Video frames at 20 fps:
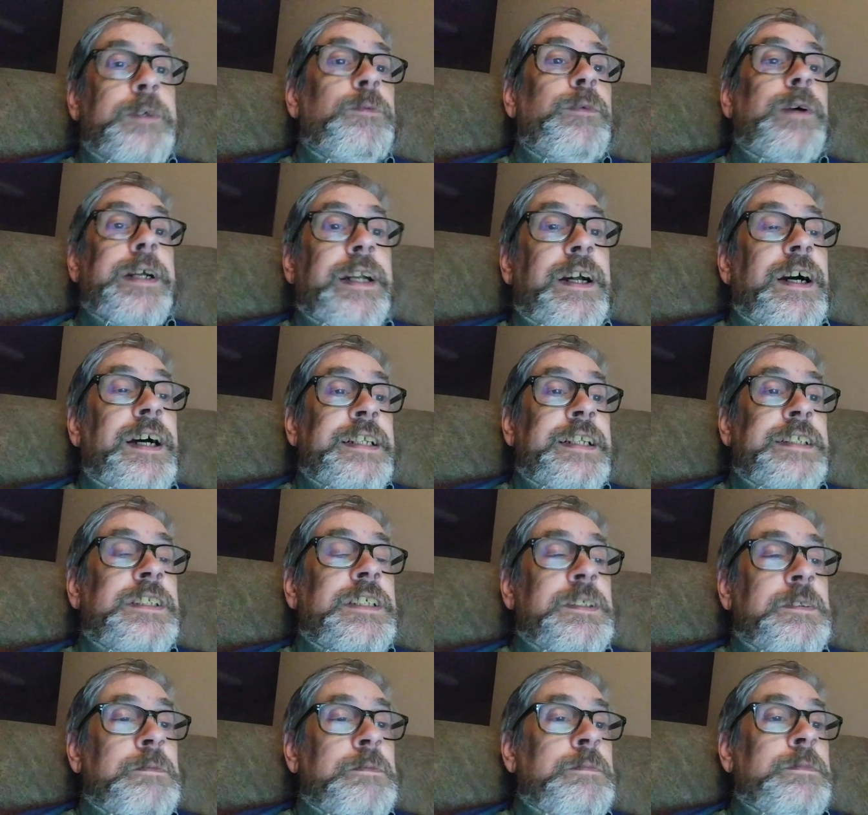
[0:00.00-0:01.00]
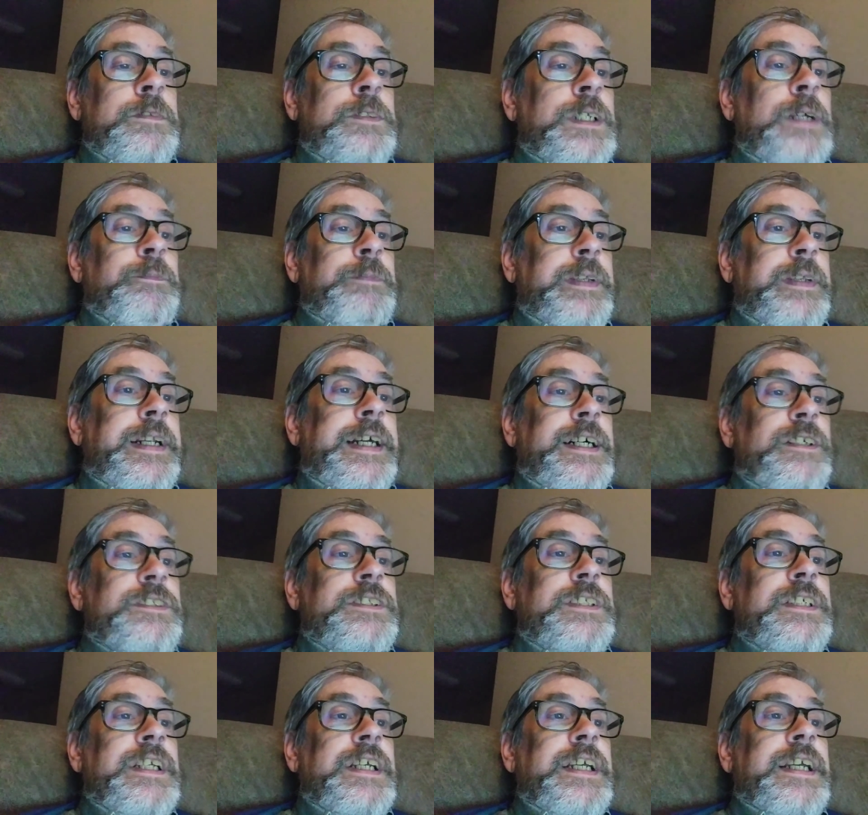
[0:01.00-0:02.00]
went on to something
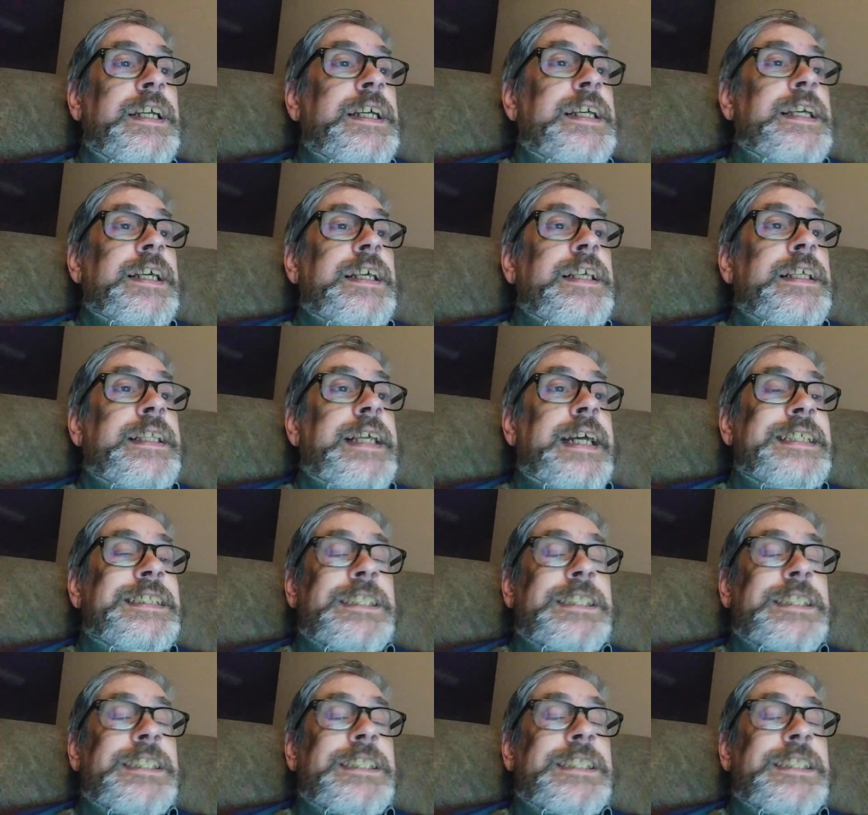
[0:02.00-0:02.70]
else. That's